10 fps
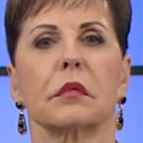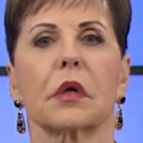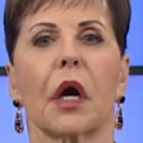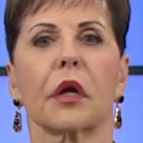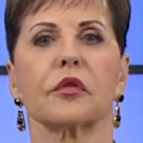
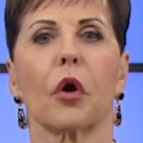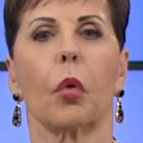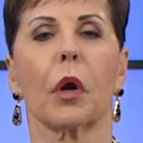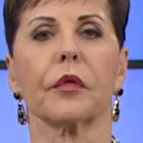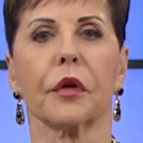God's
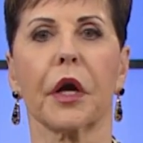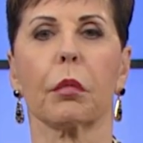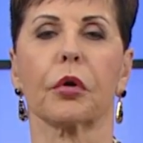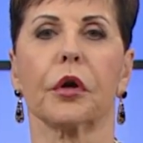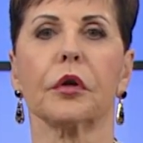nowhere in the
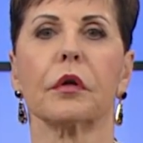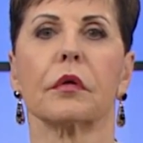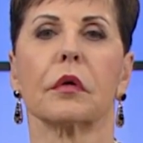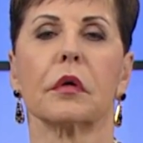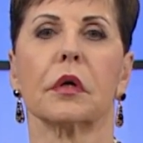neighborhood,
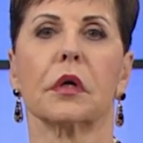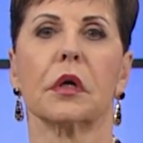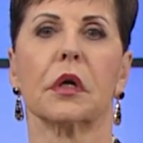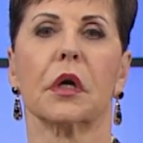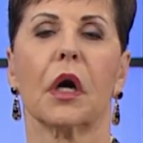
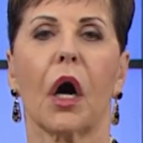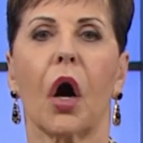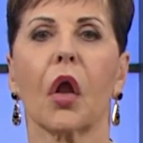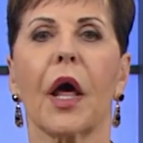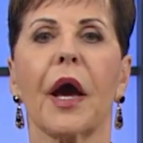
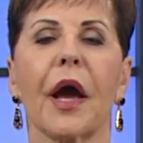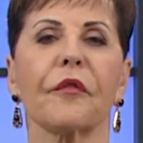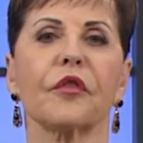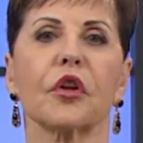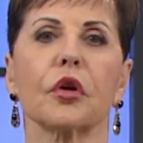all I
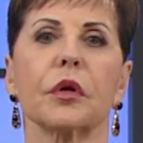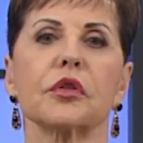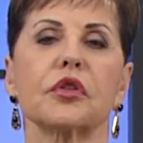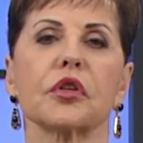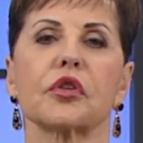have to do
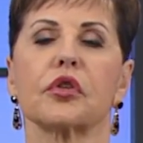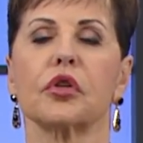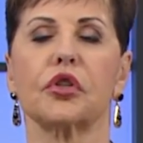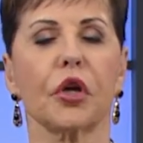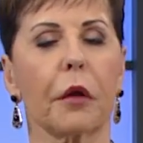is just
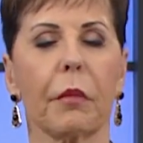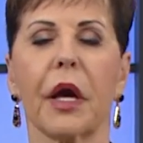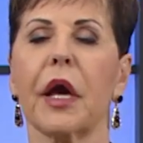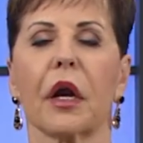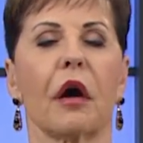shut my
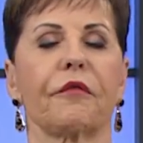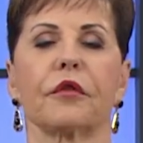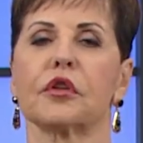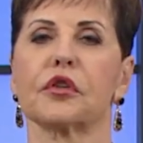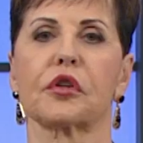head off
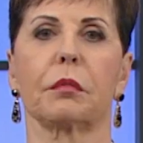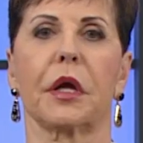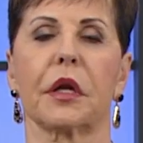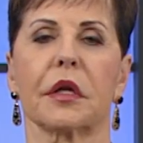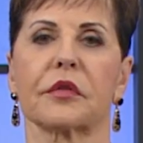for just a
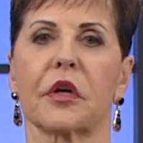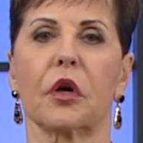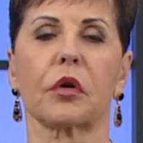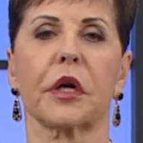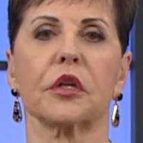minute and say,
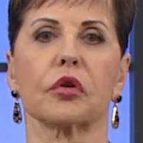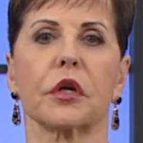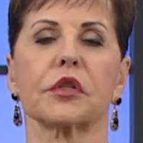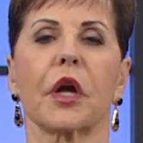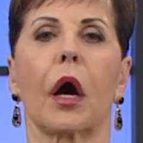okay,
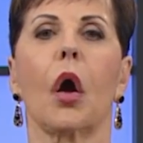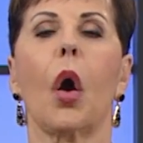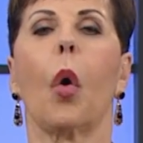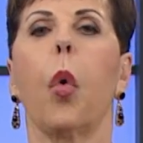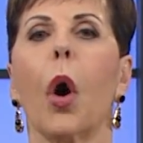Joyce, now
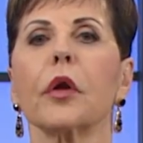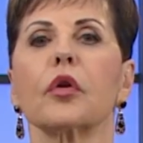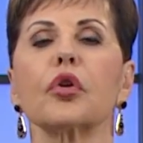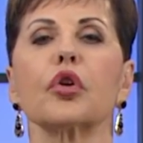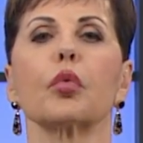what
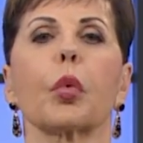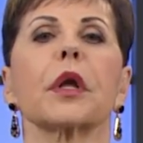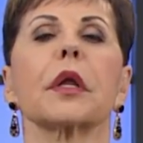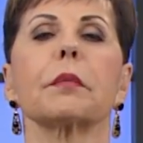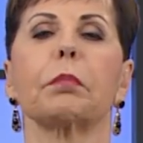do you
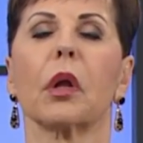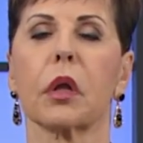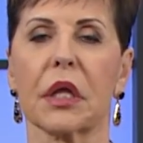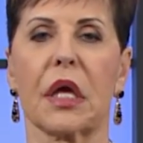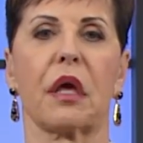really
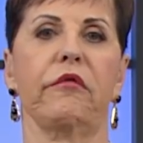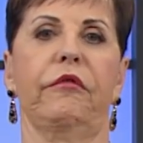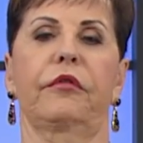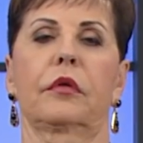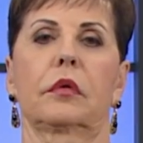believe?